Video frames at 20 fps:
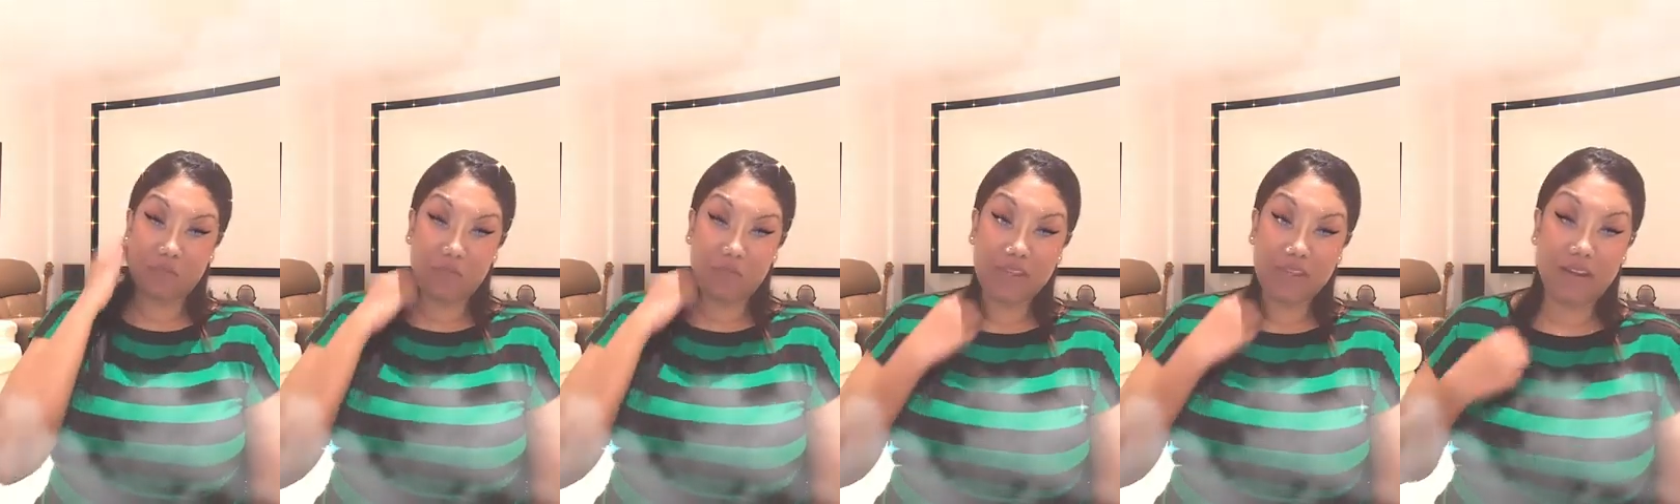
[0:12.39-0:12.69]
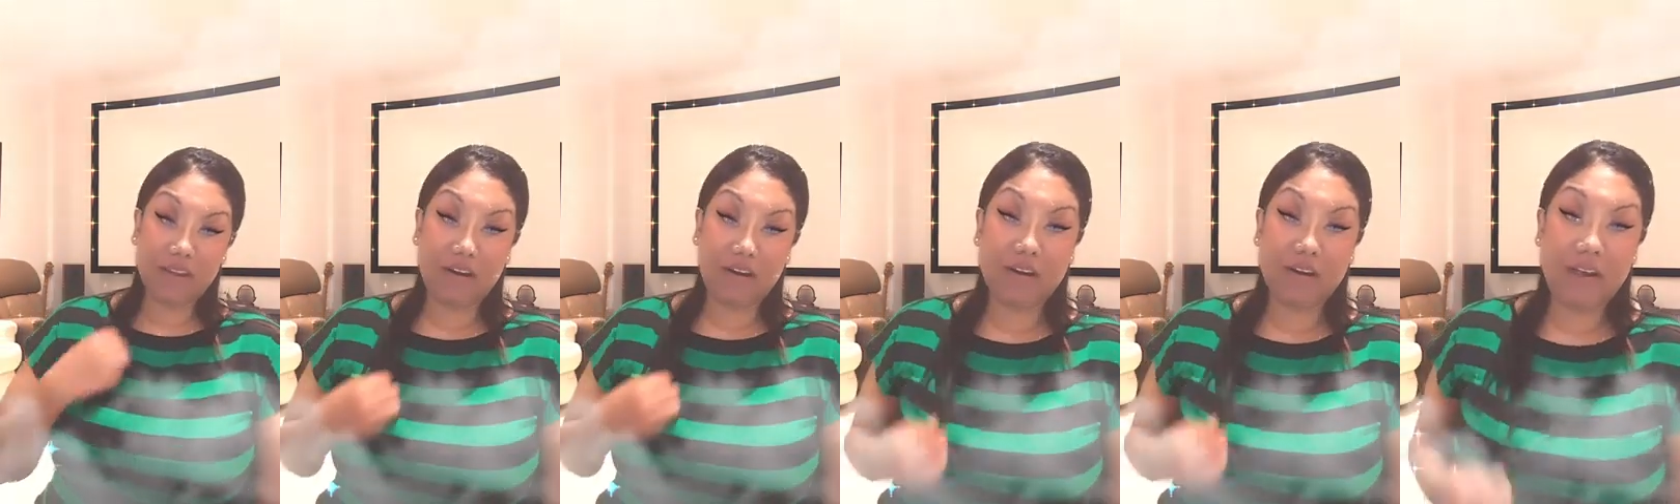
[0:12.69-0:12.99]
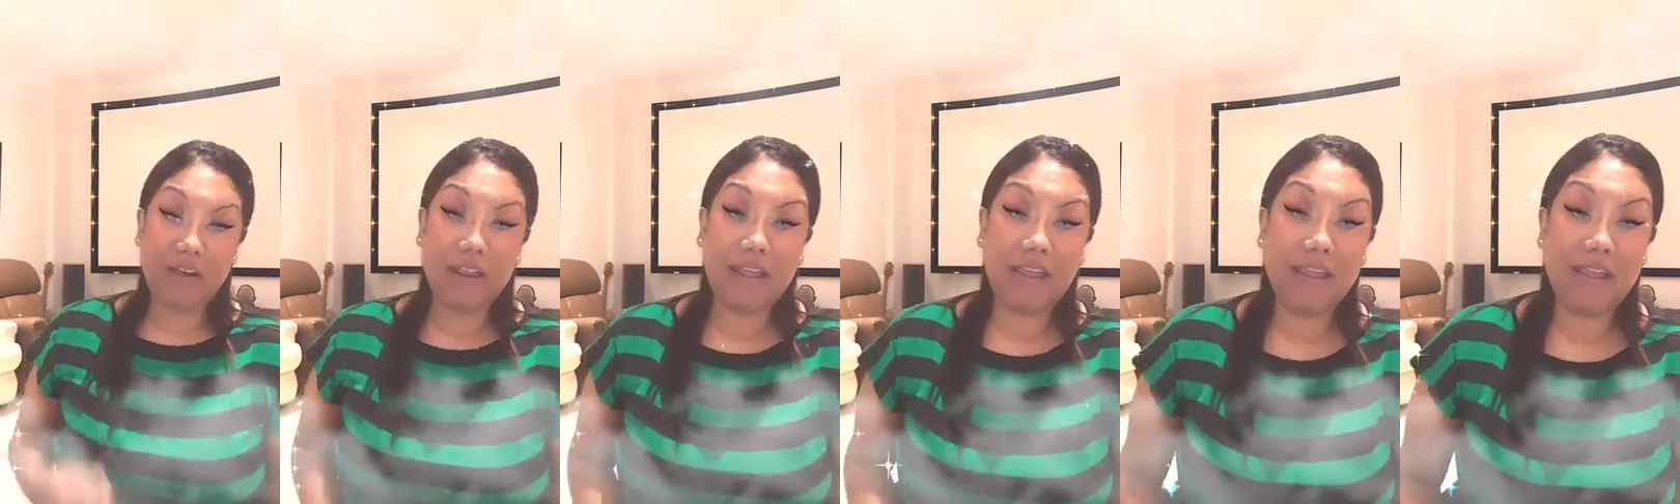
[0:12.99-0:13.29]
we are
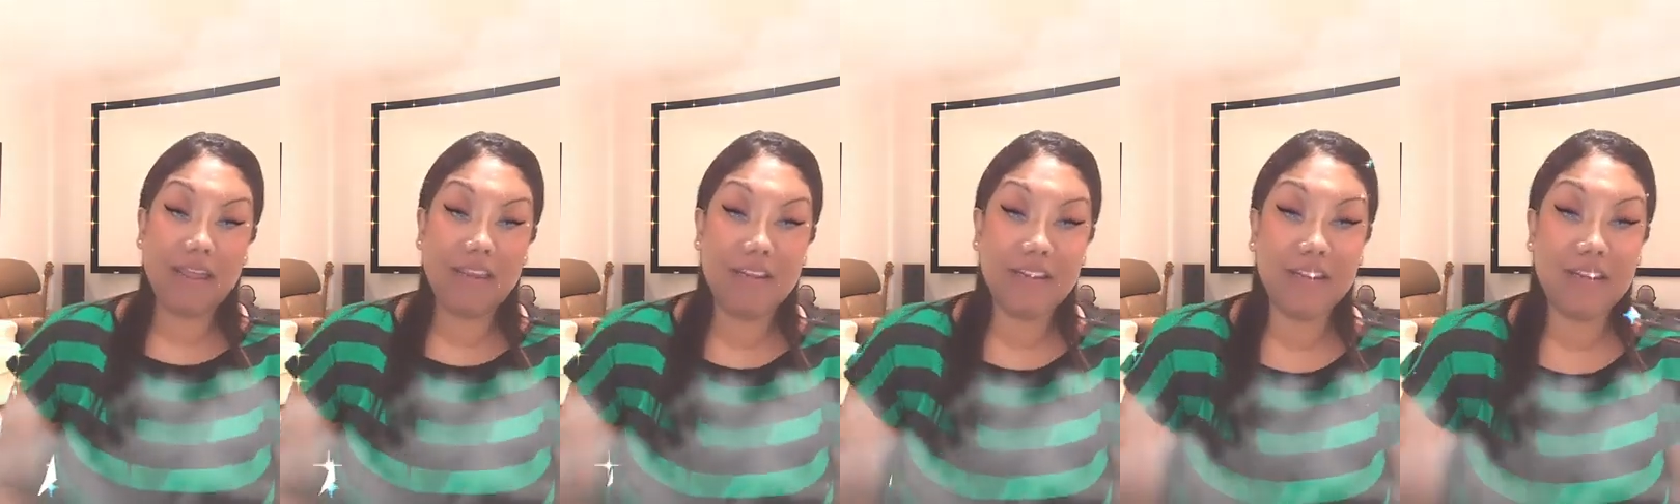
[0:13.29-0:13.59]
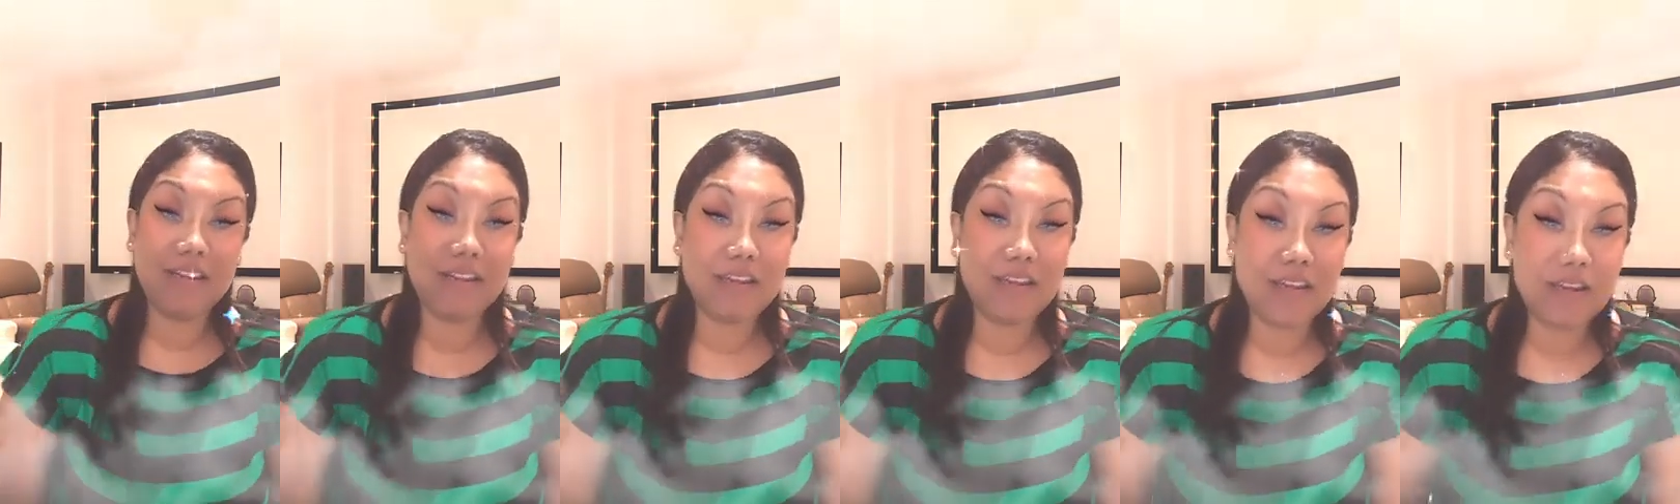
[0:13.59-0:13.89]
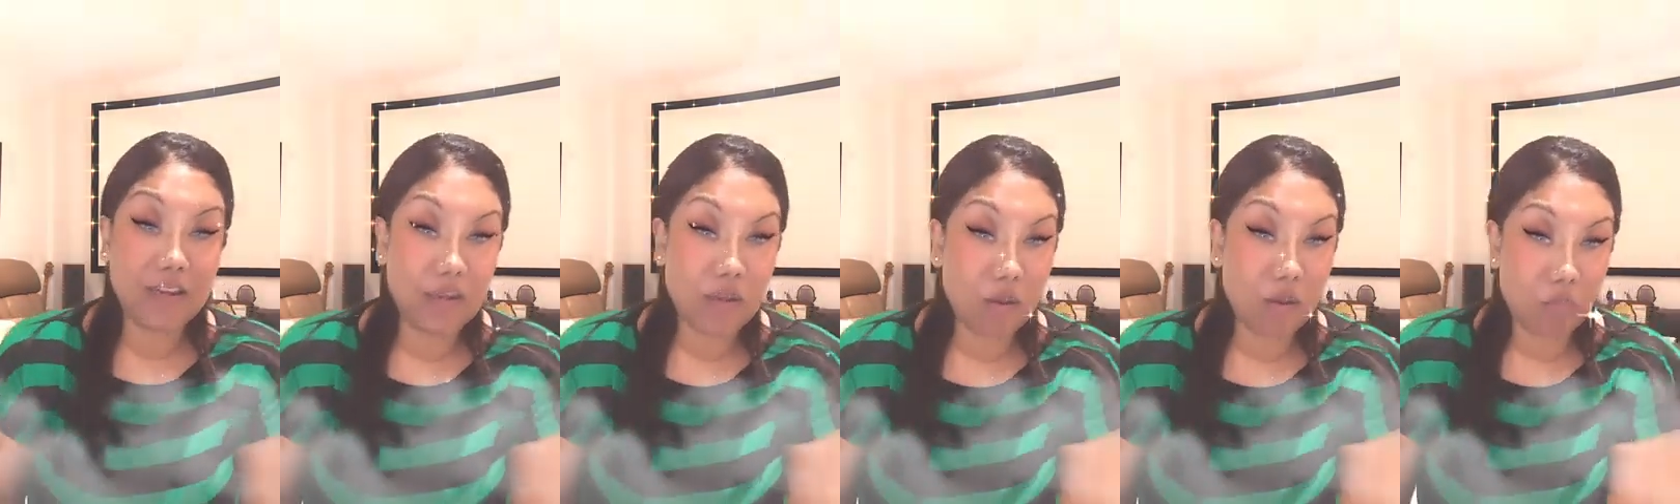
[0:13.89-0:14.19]

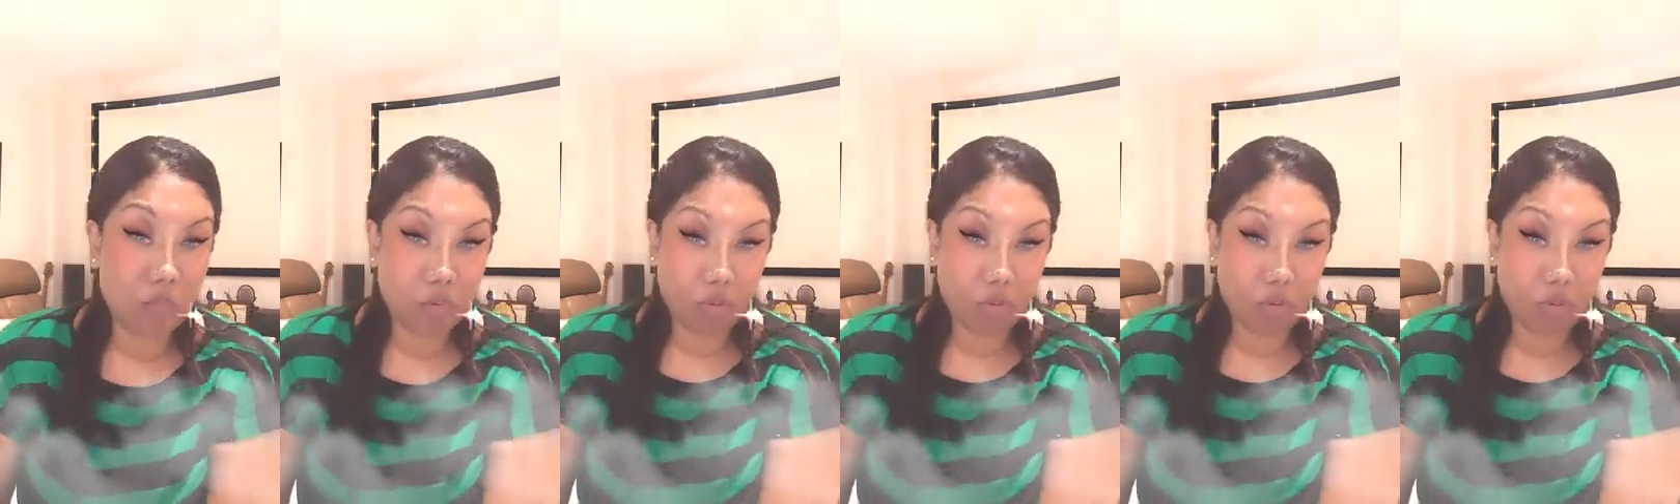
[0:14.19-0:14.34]
heading